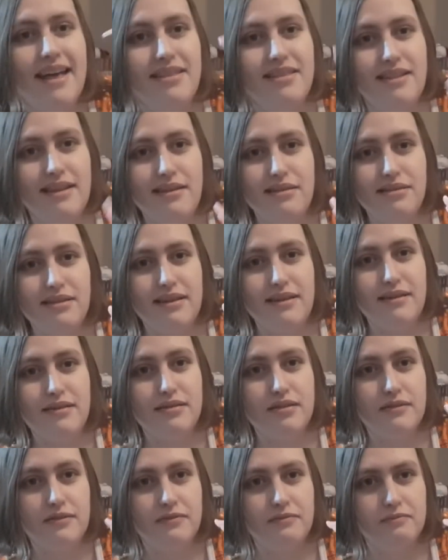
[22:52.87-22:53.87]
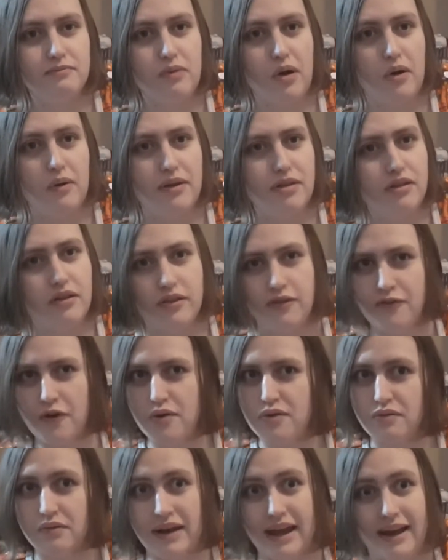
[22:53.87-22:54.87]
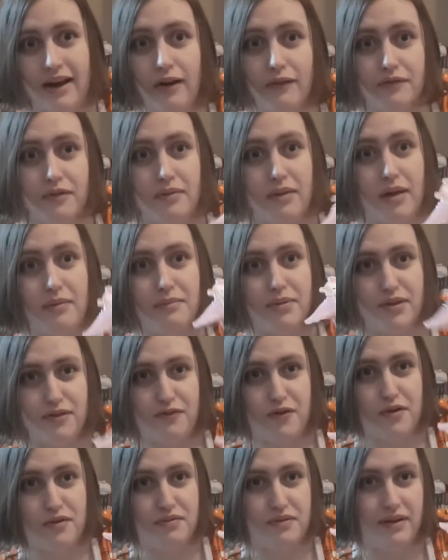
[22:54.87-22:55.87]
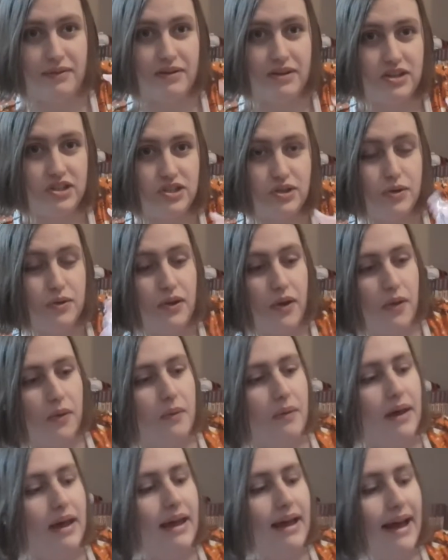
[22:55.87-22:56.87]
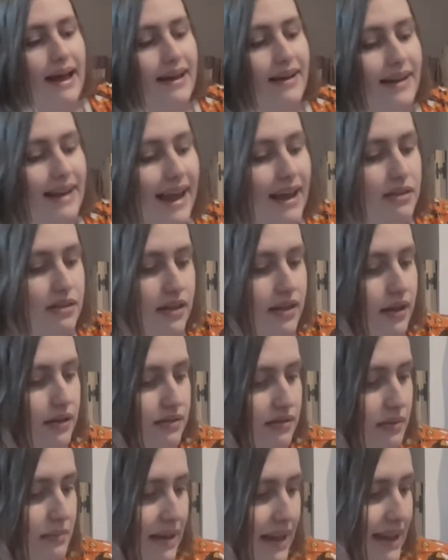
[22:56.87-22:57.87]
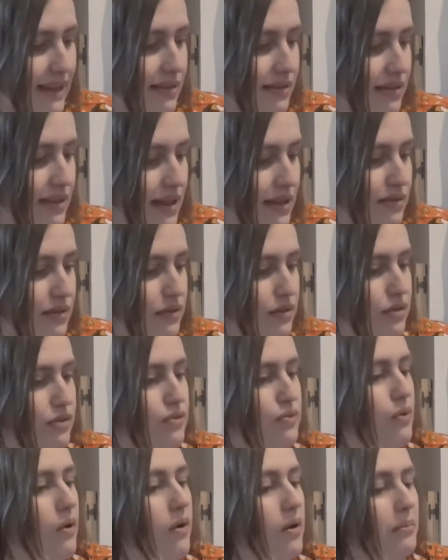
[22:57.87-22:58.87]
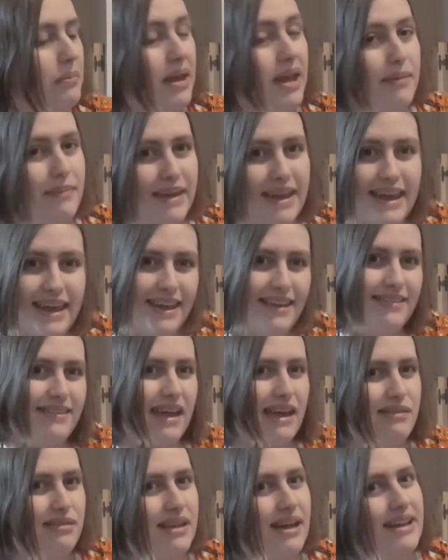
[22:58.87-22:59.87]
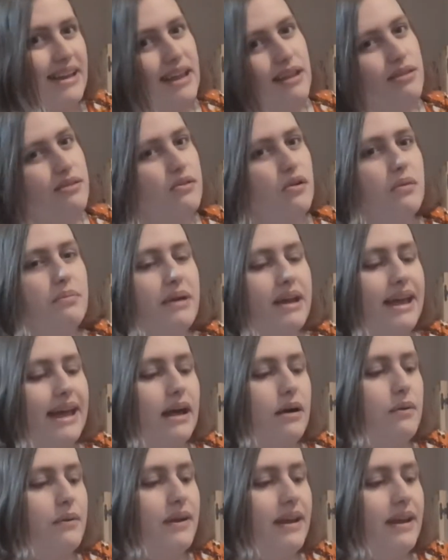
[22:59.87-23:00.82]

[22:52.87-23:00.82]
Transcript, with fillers: This is, well, it's not the first one I got from them, but the first one I'm going to show you. I got it as a custom. It says Straw Baby. It has got a strawberry cow on